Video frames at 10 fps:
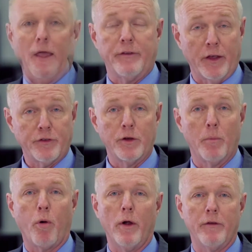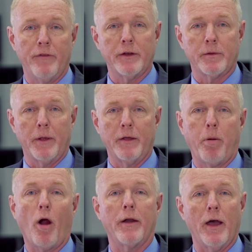As such an important event to be
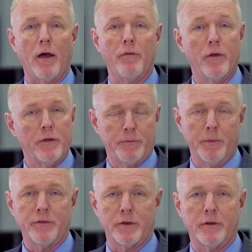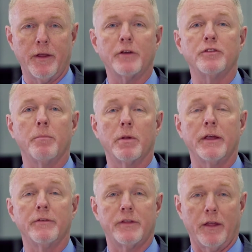part of, Smiths Detection
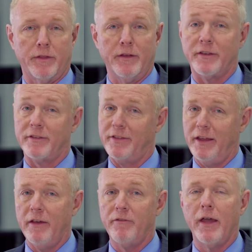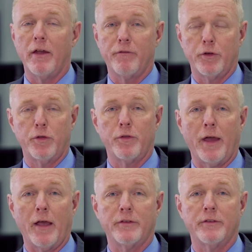believes that this is the event for
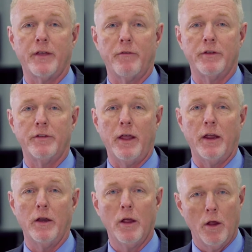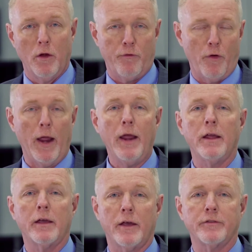2017 for
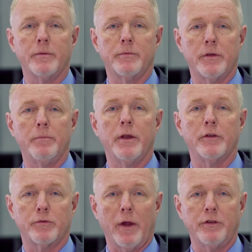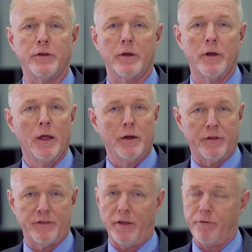any customs administration
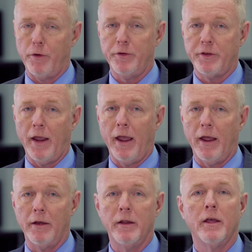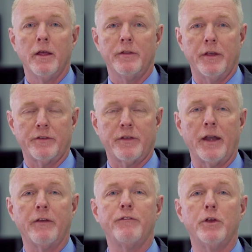to see firsthand the
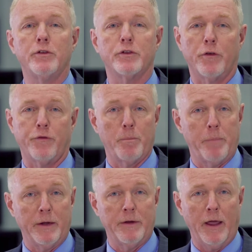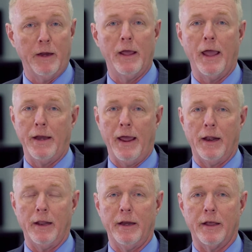exciting future for big data and
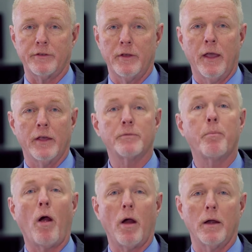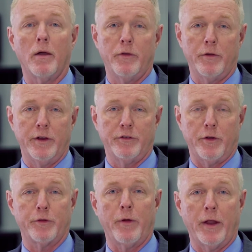analytics as part of their
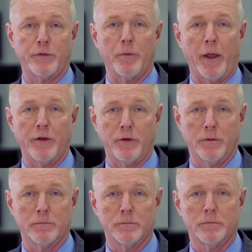digital transformation.